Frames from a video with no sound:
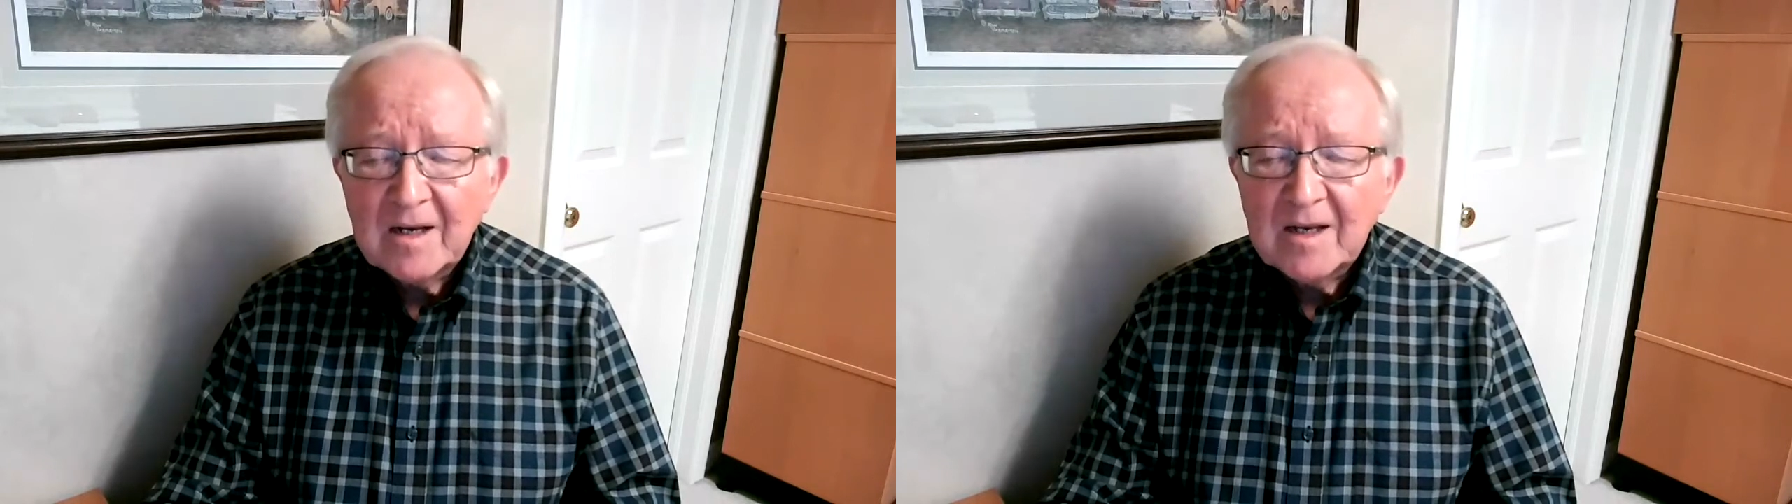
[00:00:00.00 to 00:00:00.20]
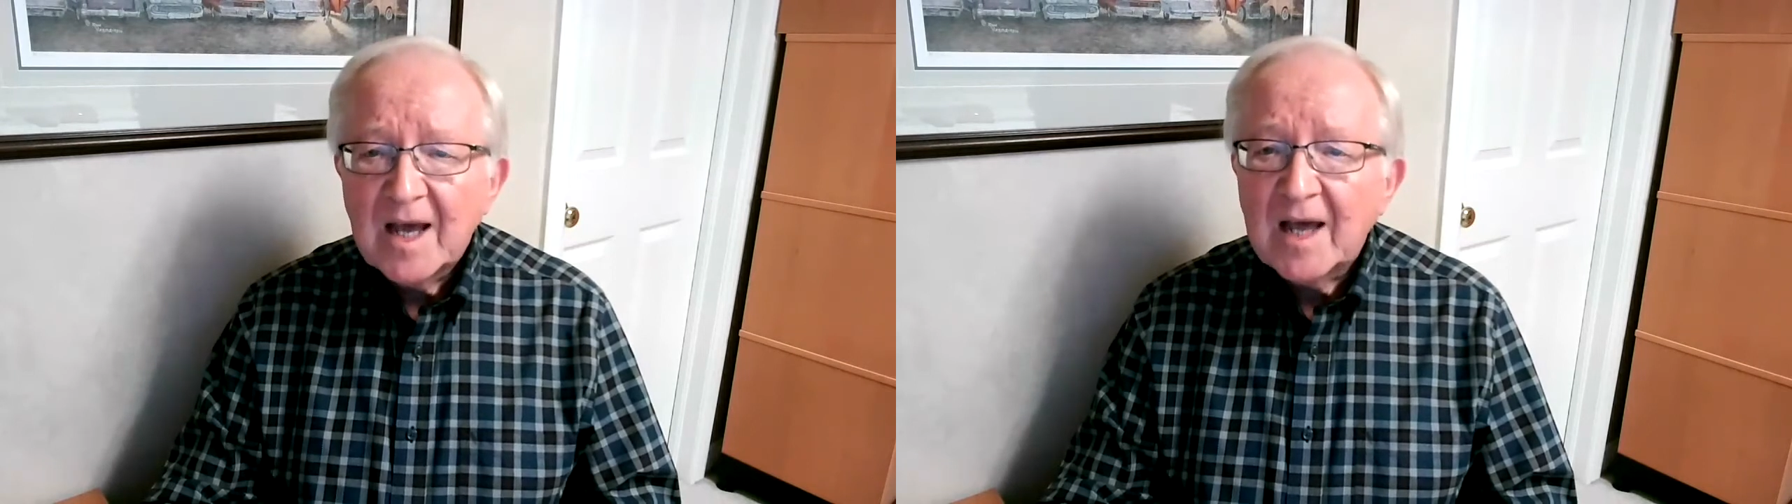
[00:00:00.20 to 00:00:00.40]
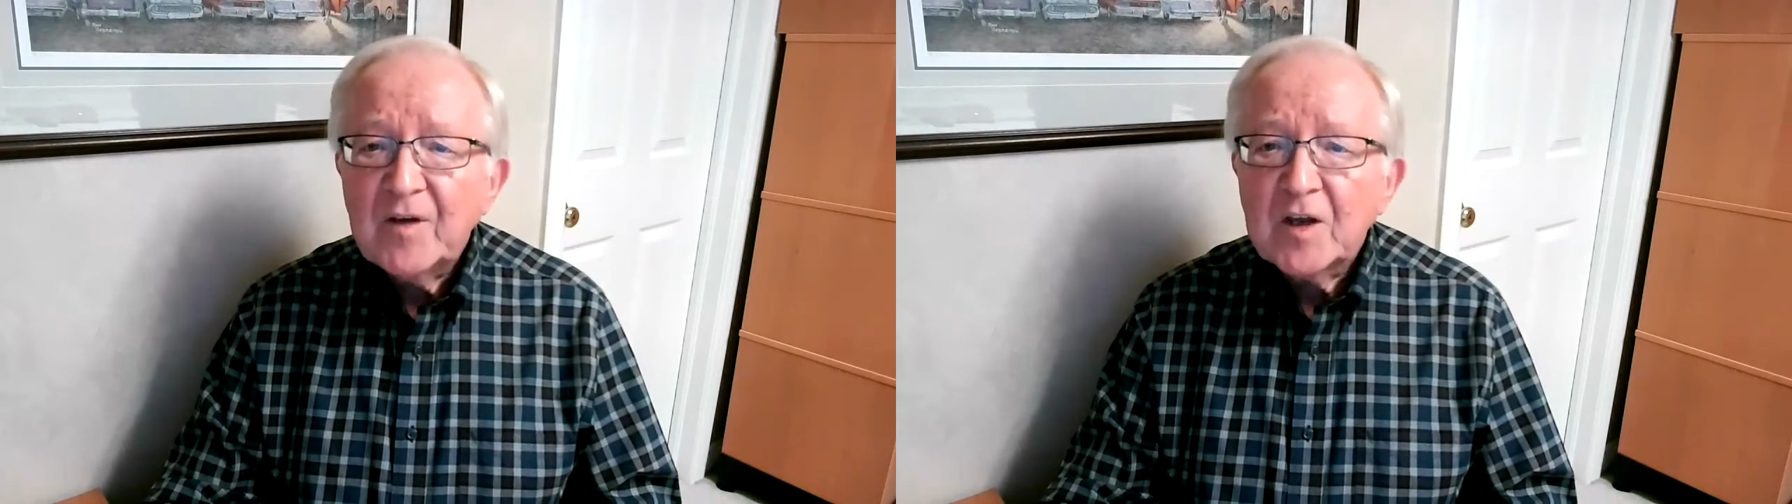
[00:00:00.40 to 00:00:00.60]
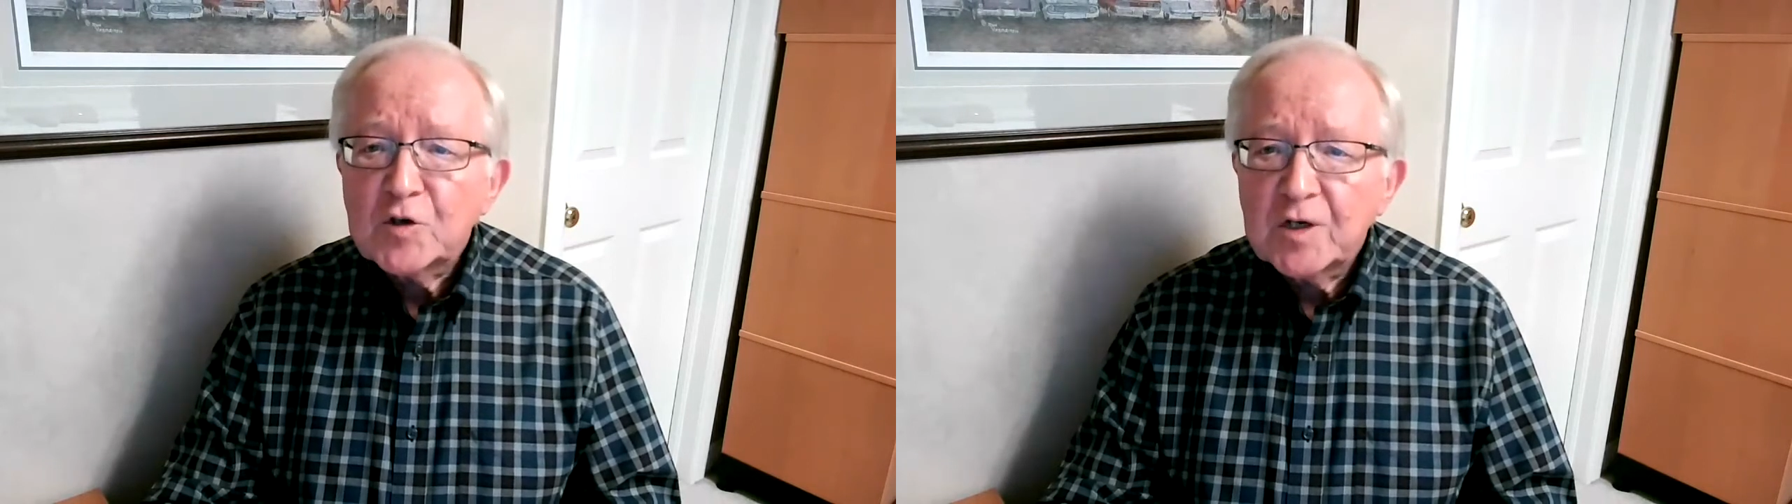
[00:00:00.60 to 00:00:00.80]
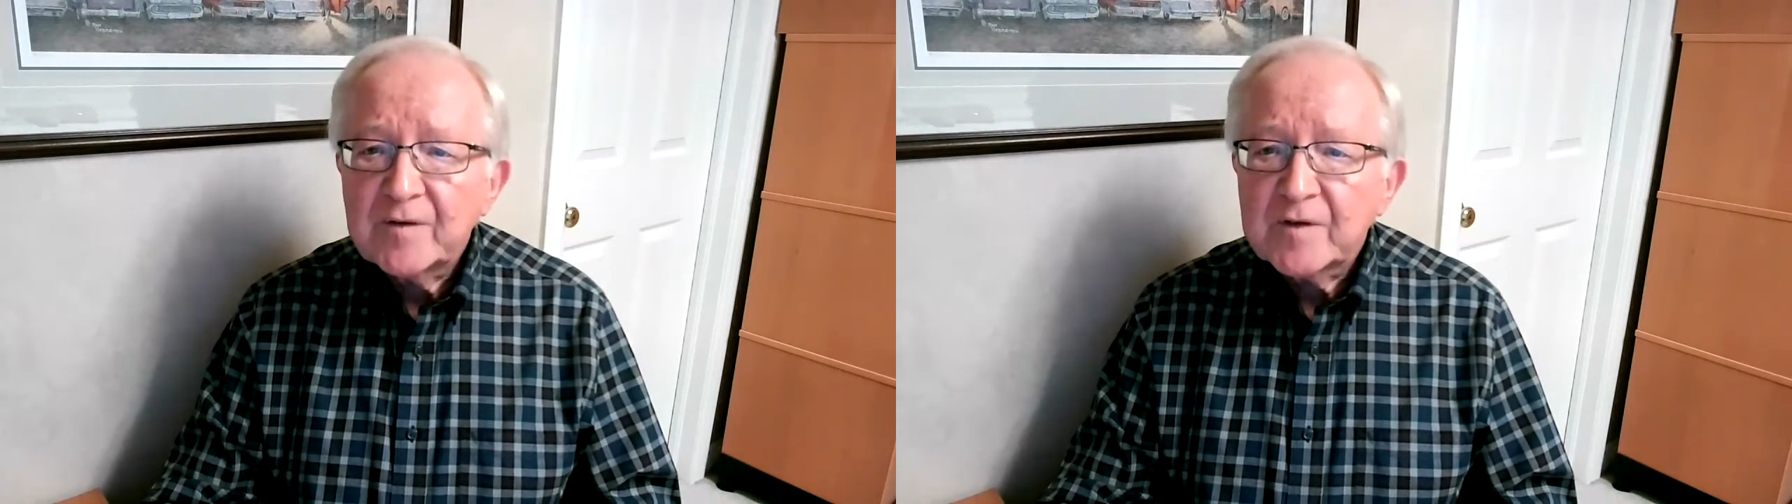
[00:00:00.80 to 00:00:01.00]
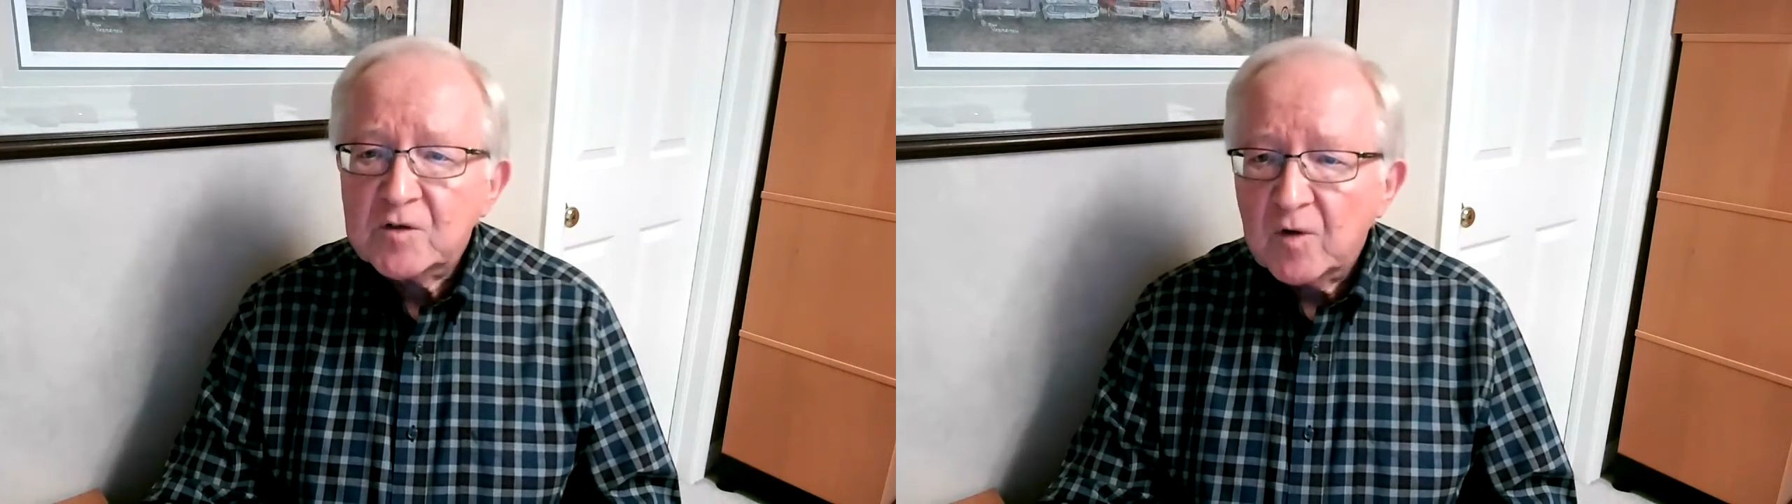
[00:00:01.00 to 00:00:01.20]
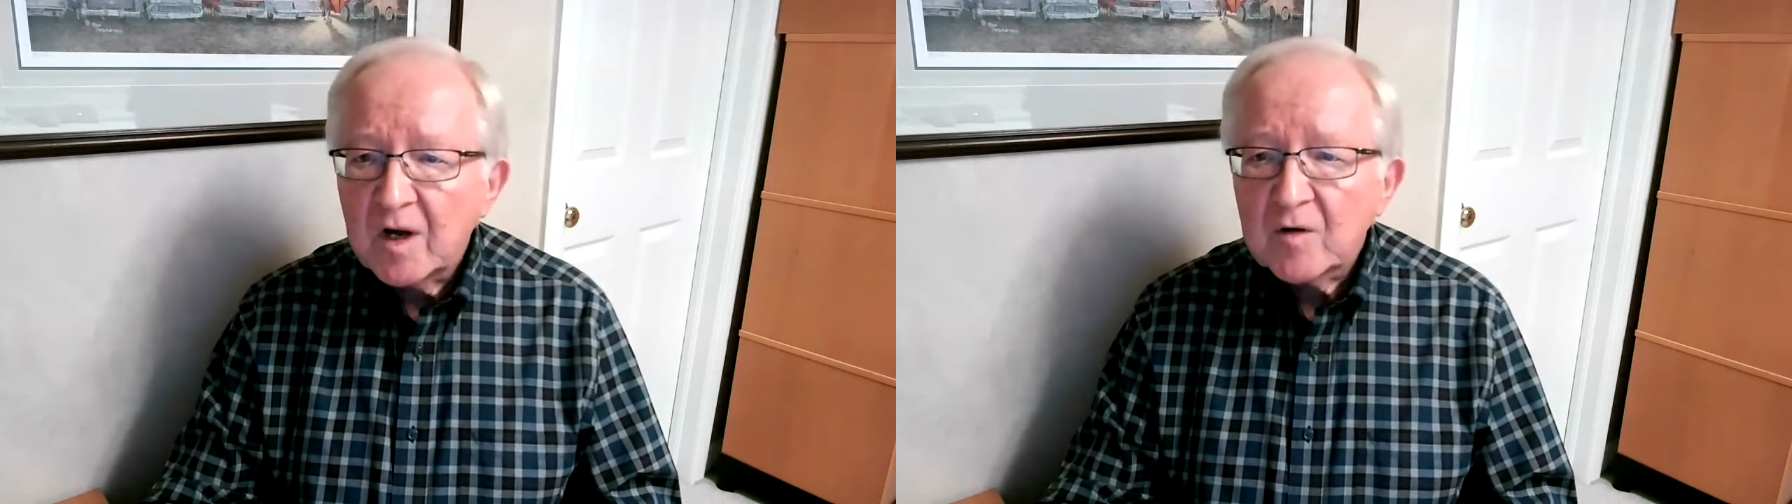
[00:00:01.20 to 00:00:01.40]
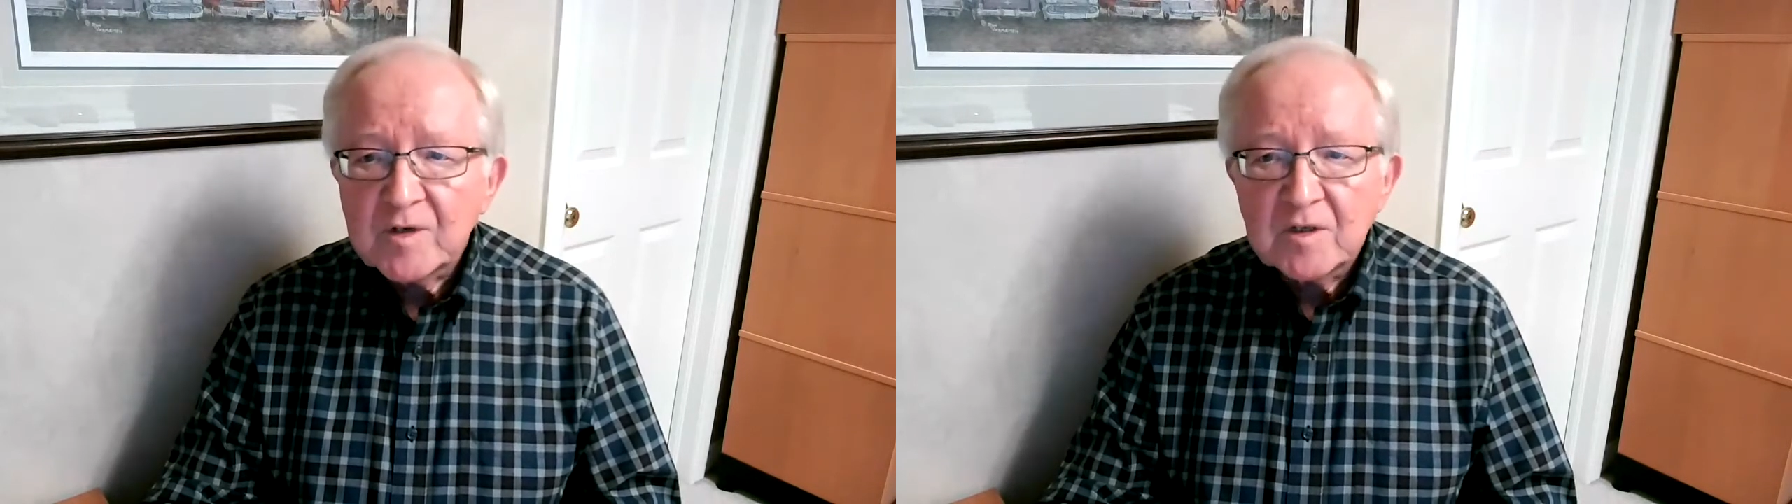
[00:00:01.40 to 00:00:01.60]
Having achieved
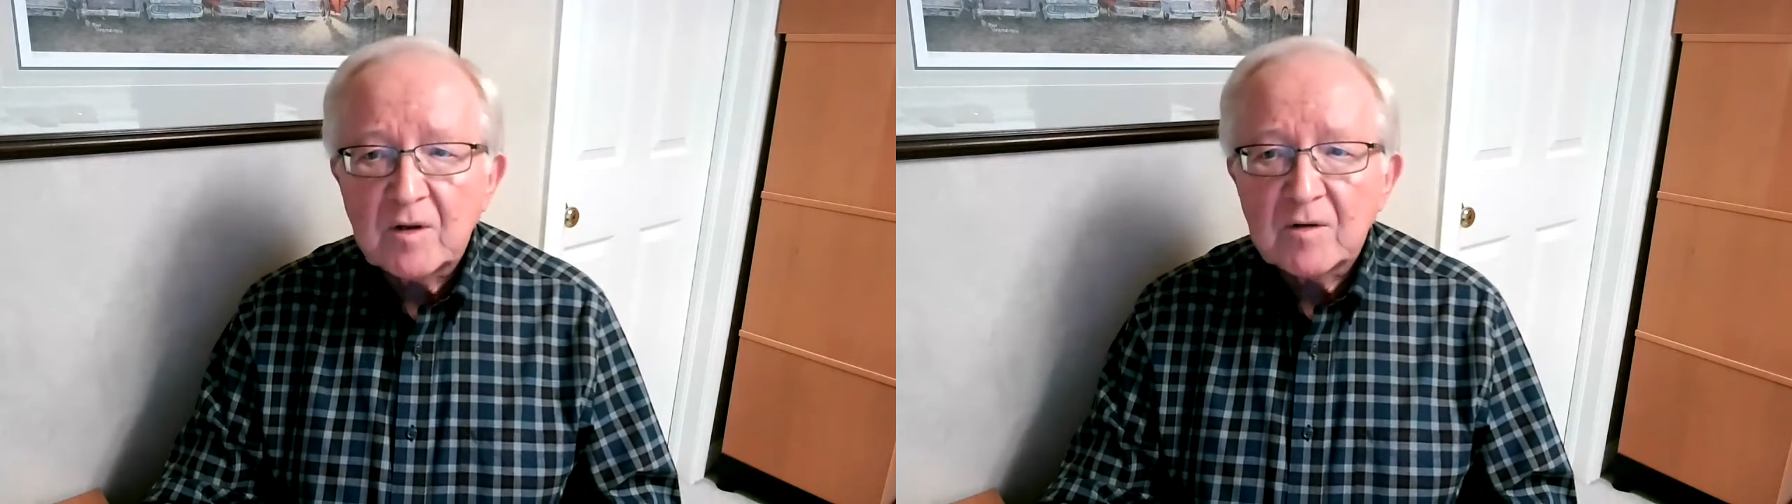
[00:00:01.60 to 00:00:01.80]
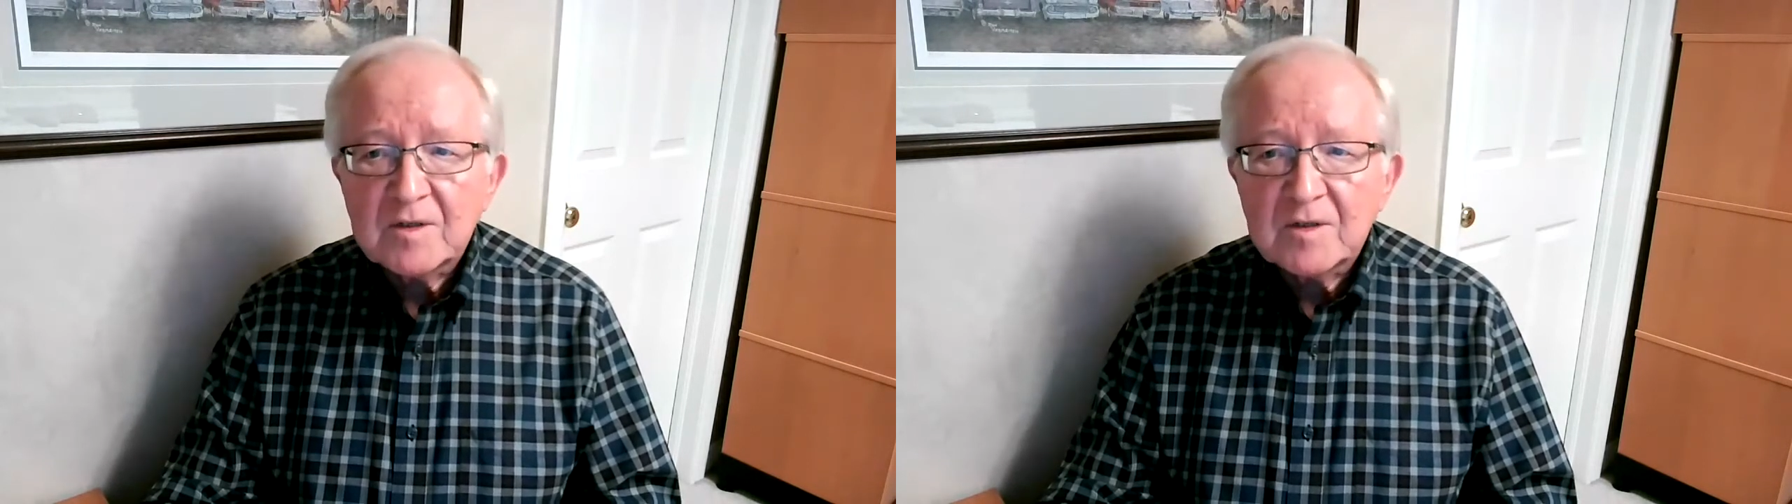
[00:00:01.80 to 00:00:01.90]
strong results